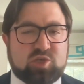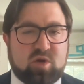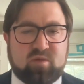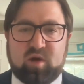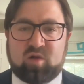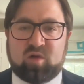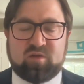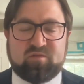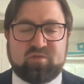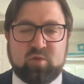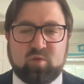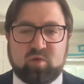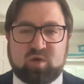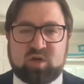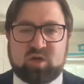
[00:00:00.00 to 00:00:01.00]
that all of you
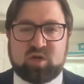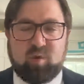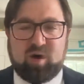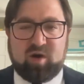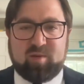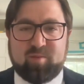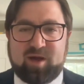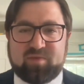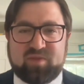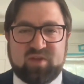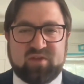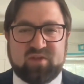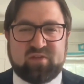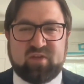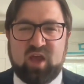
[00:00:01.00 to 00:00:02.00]
are kind of wary about
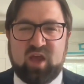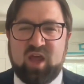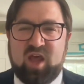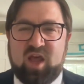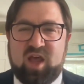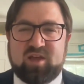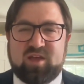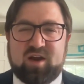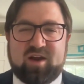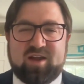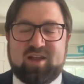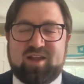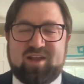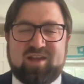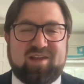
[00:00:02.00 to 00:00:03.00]
this.
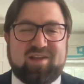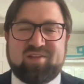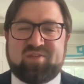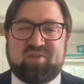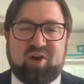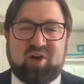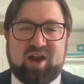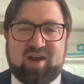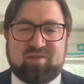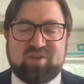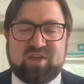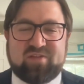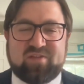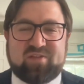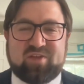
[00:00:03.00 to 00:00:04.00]
It's very
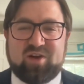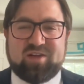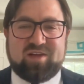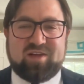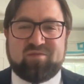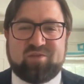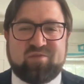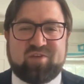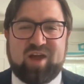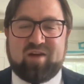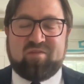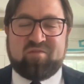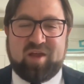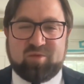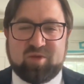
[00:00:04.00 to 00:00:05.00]
obvious, if you've got a
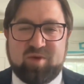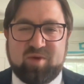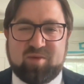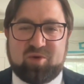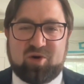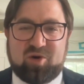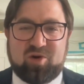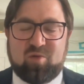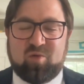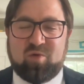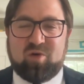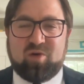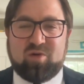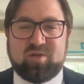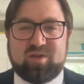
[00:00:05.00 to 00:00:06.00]
family member
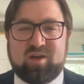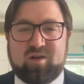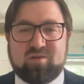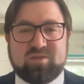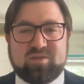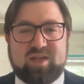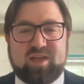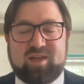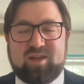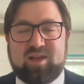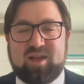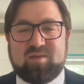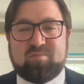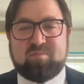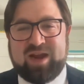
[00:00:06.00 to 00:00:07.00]
or,
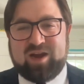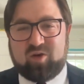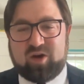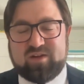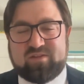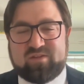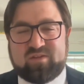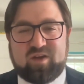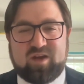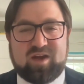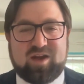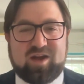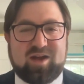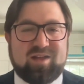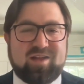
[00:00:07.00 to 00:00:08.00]
a parent,
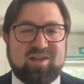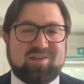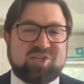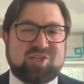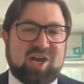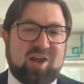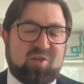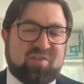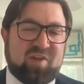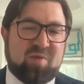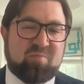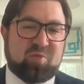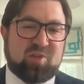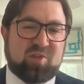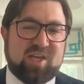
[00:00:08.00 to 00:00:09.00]
child
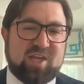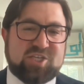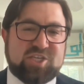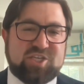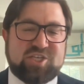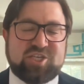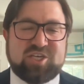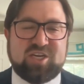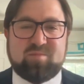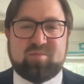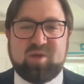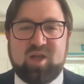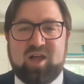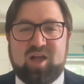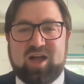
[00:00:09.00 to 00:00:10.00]
type relationship,
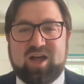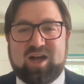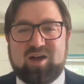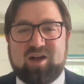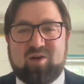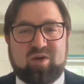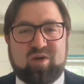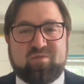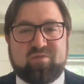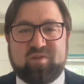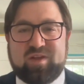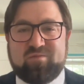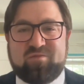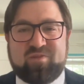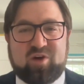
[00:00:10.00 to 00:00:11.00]
or if
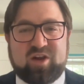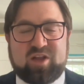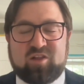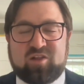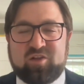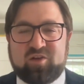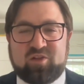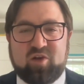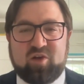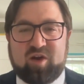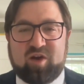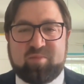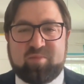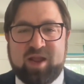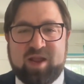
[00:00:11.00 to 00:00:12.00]
very clearly
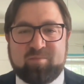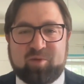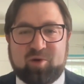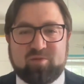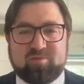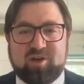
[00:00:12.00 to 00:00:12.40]
on paper,